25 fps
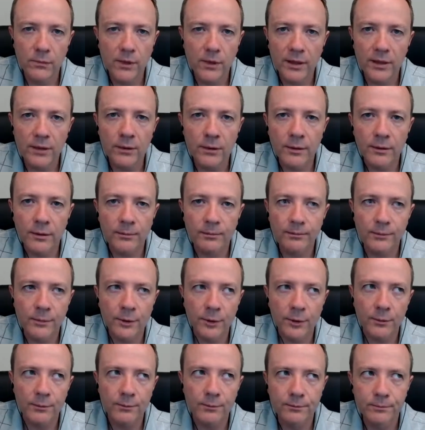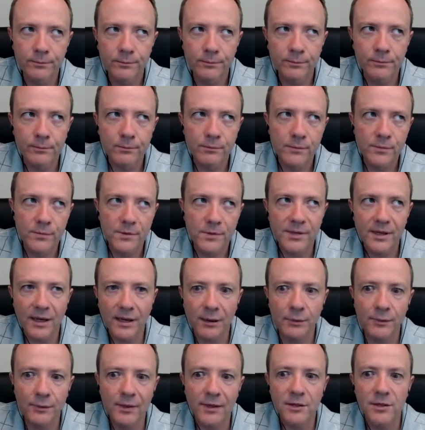in the you know
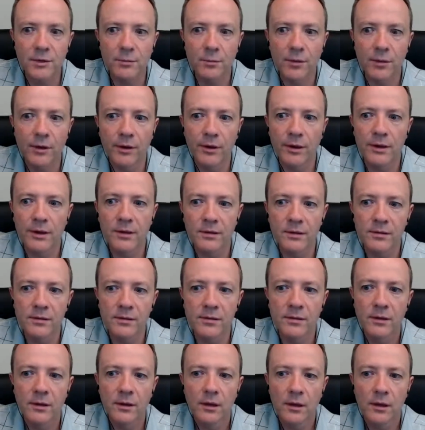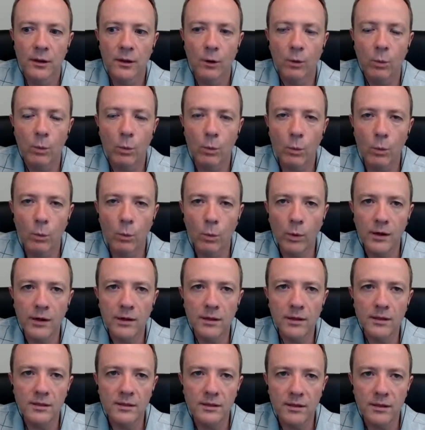single digit millions. You know, mm-hmm. what
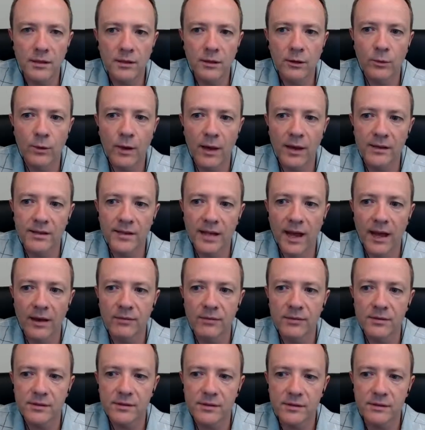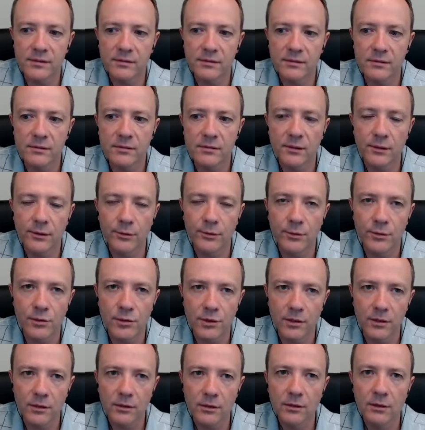is it you guys have as a
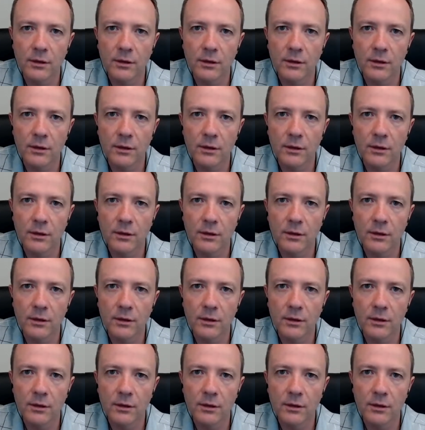solution?